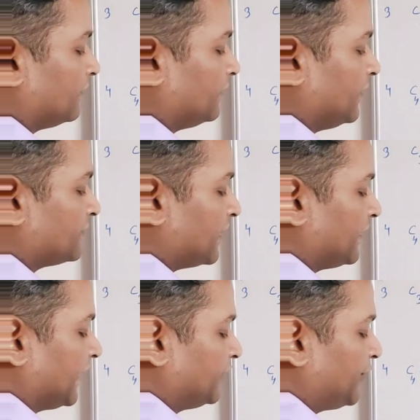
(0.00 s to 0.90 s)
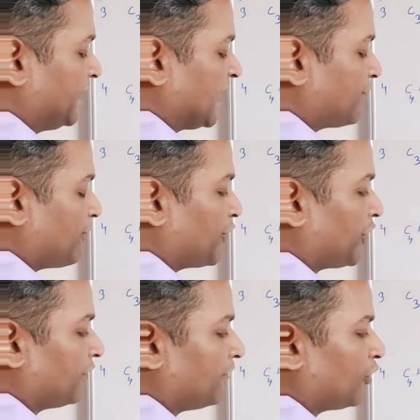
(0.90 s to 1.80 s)
These contain 3 type of proton
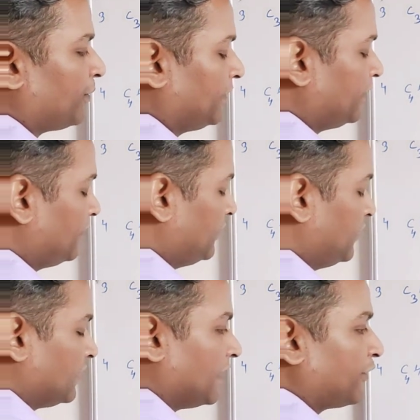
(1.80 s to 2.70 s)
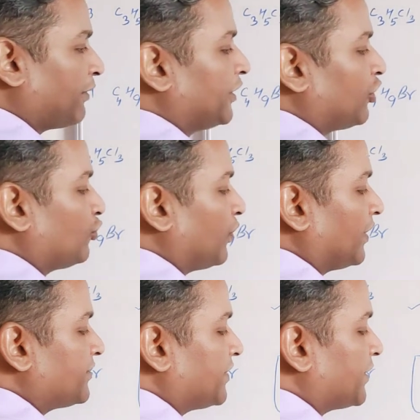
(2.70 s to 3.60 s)
environment. Let's find out what
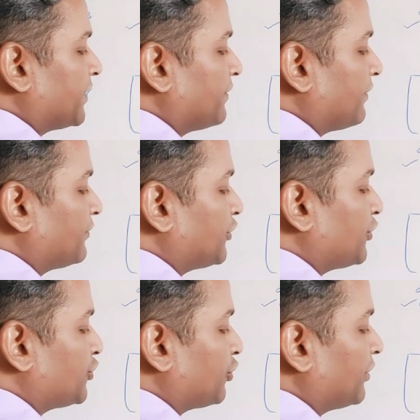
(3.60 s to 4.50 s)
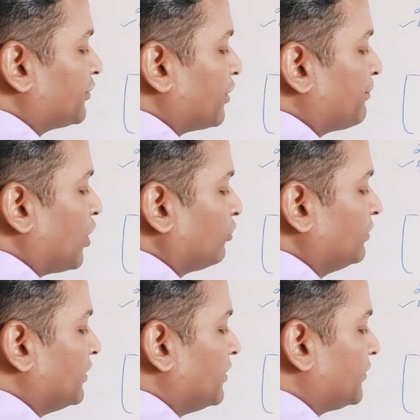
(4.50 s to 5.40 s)
is the degree of unsaturation of this compound
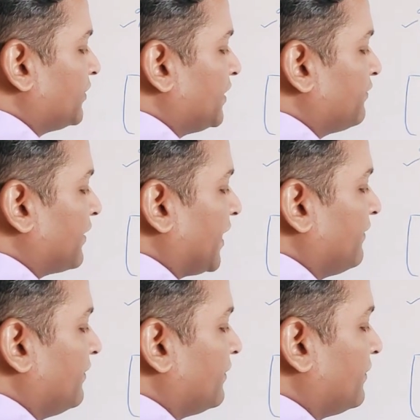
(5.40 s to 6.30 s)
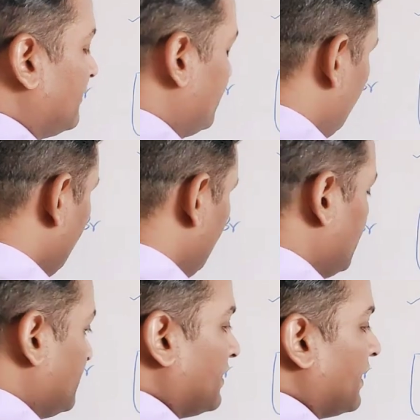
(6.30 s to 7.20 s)

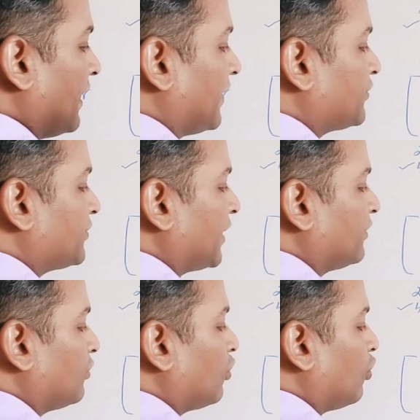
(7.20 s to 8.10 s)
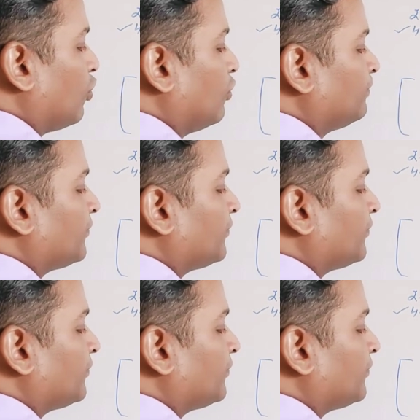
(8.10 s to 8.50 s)
C5H10O.